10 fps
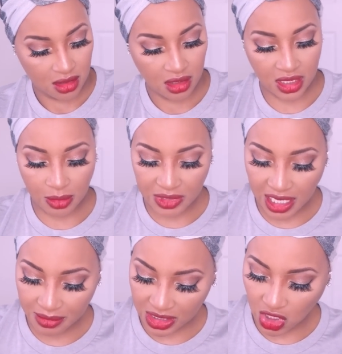
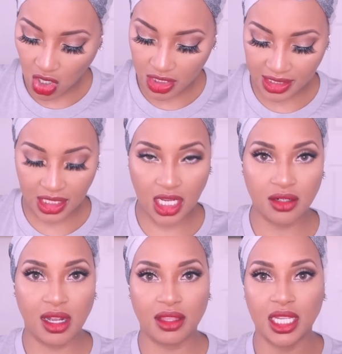sometimes it's hard to cut
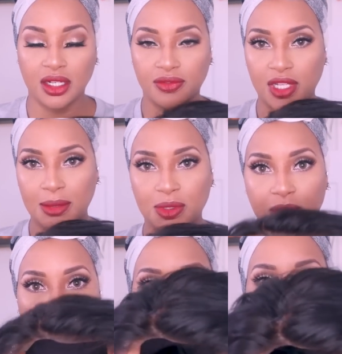around the ear flaps when
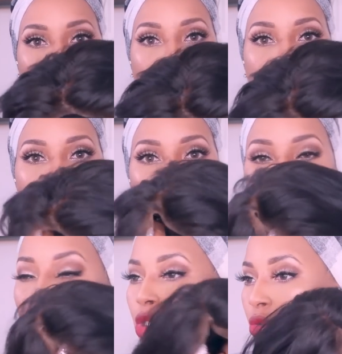you have that on. But
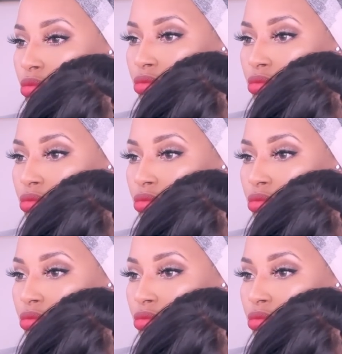boom,